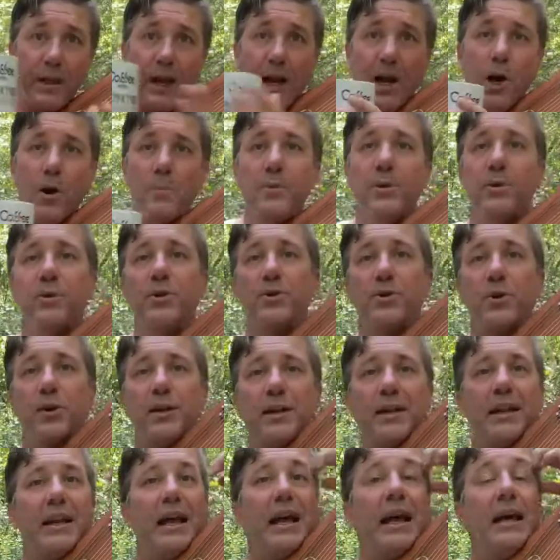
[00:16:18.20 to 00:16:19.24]
I hope you enjoyed
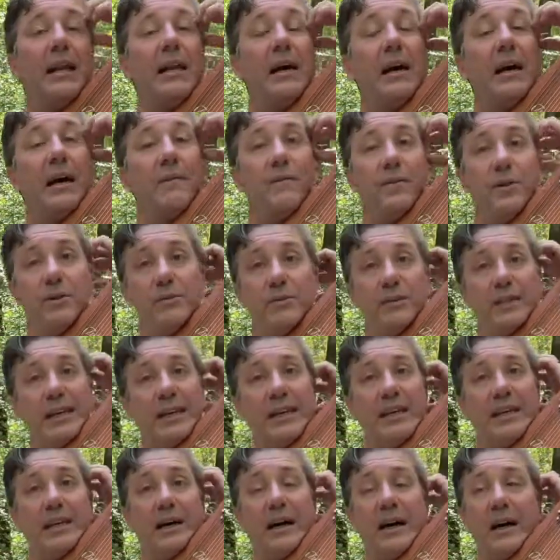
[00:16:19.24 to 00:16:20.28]
it, and if you
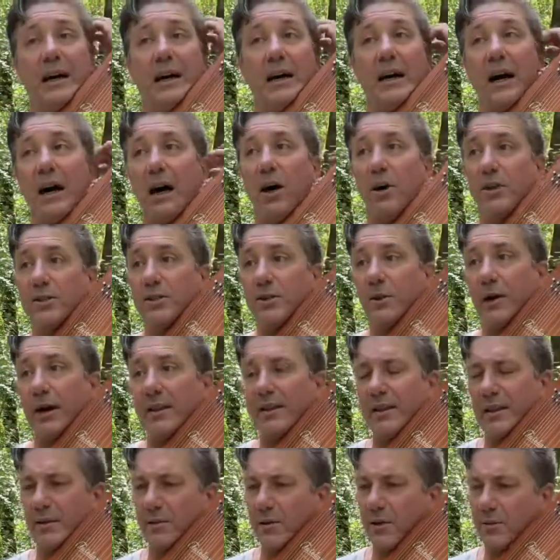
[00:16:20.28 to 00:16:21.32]
did, also I
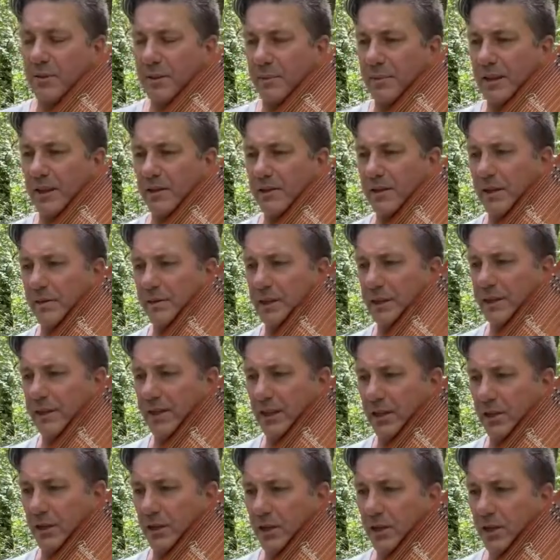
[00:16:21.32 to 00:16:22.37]
think there was something else I was going to
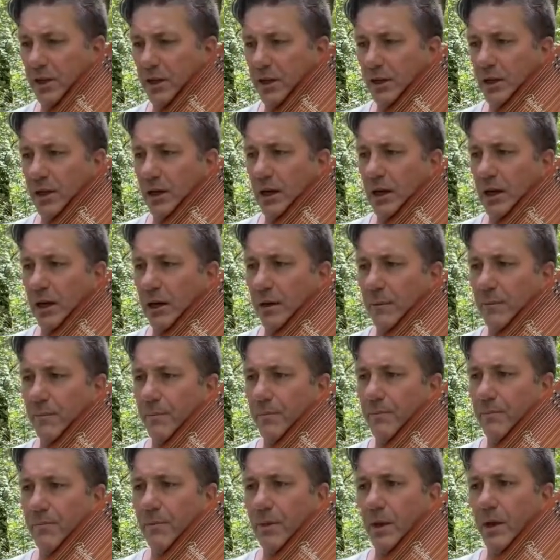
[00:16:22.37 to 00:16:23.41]
tell you.
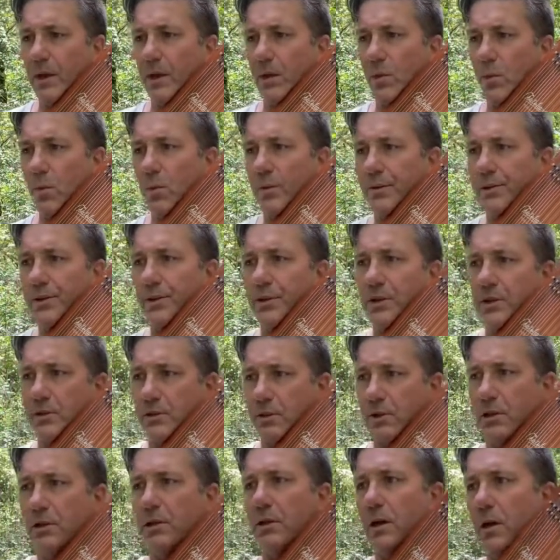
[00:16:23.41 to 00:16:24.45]
You could
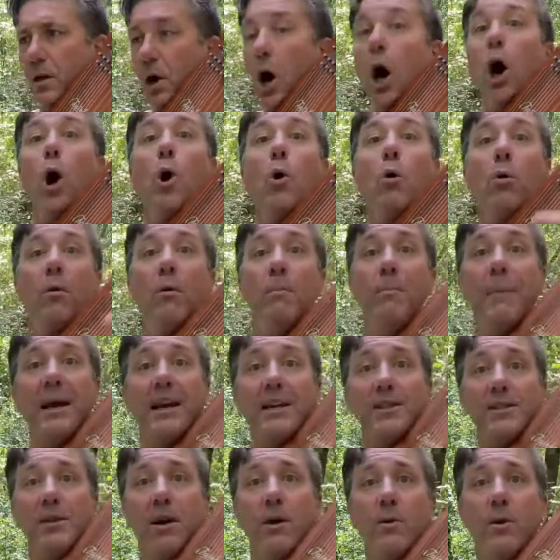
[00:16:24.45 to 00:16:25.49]
make
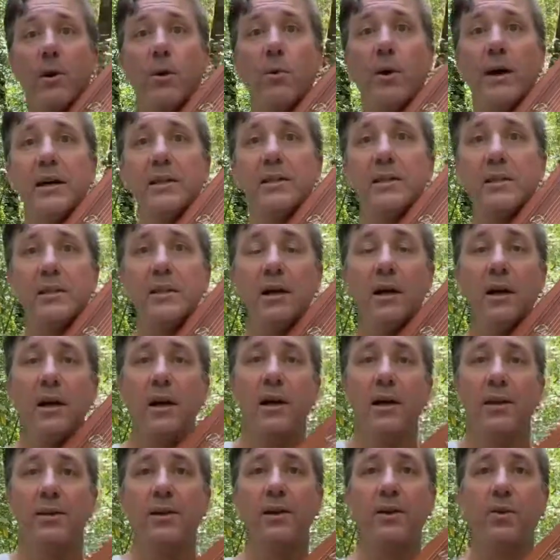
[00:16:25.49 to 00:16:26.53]
a song request.
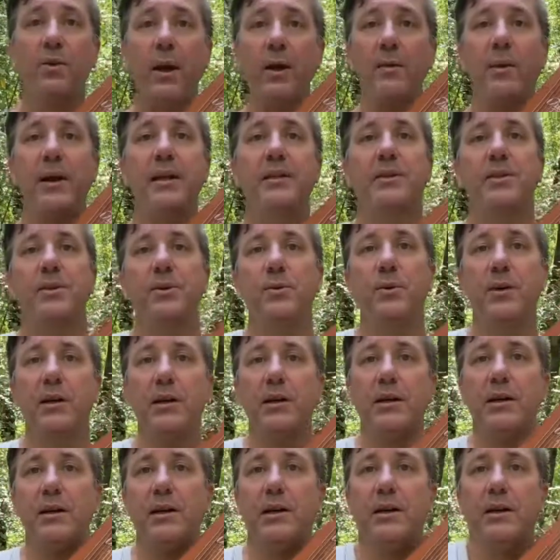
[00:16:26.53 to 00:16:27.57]
The great way
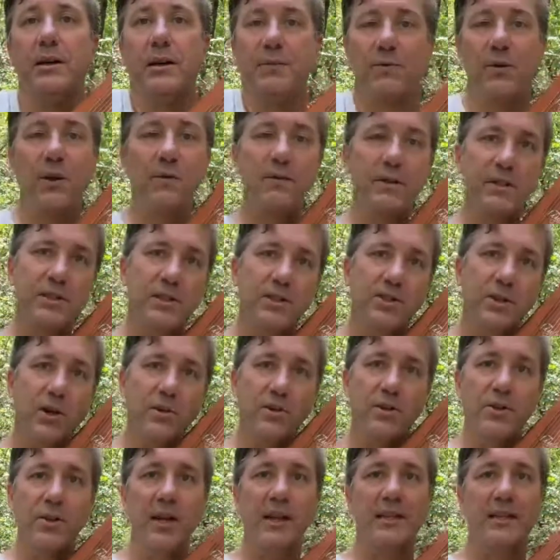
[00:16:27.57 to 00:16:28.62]
to if you have a
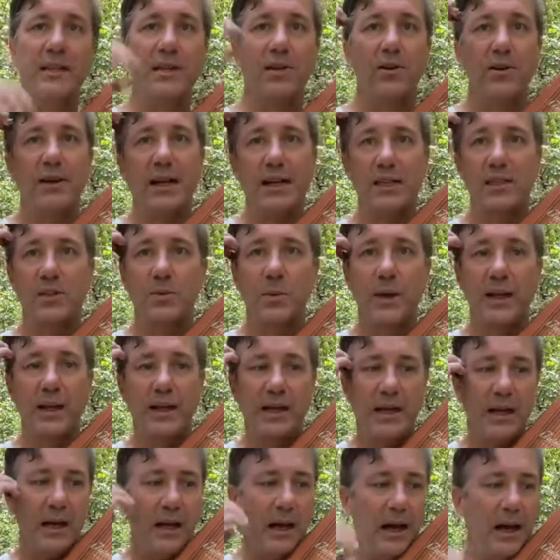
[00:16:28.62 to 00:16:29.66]
song you'd like to hear next
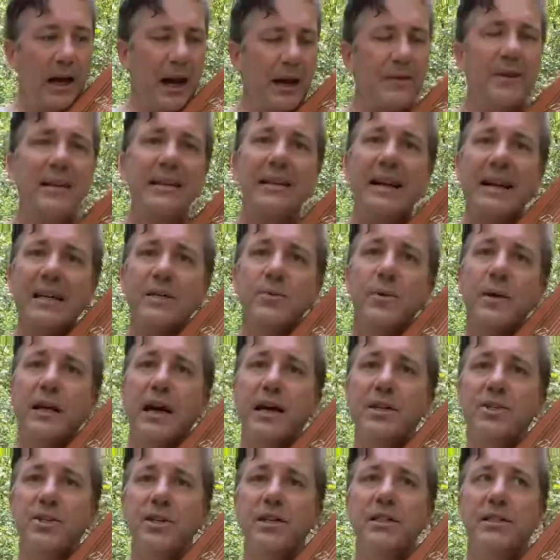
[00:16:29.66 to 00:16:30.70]
week. I think next week
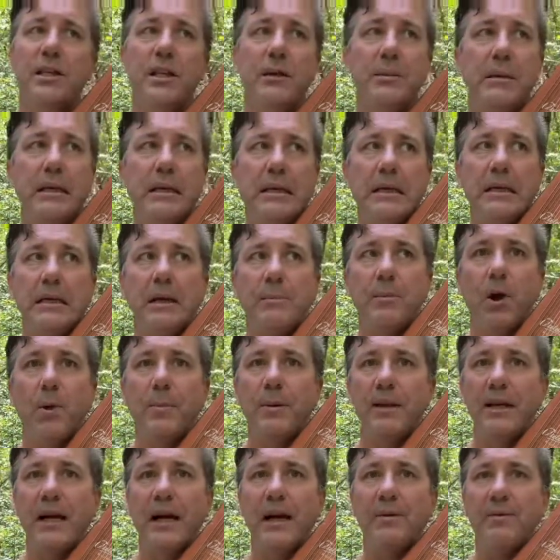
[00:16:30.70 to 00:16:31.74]
actually is going to be, I'm
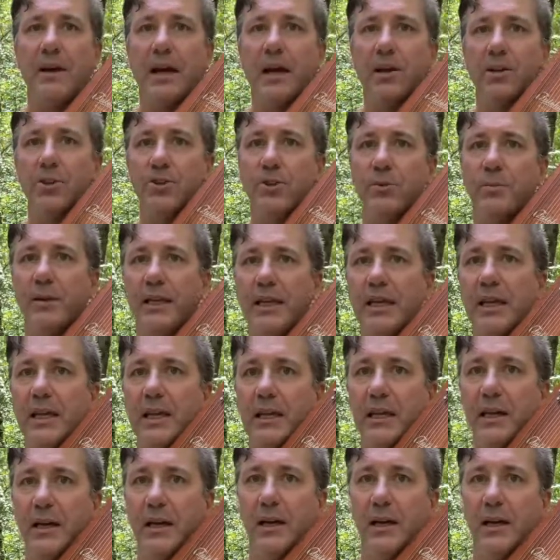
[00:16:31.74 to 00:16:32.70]
hoping to have Andrew McKee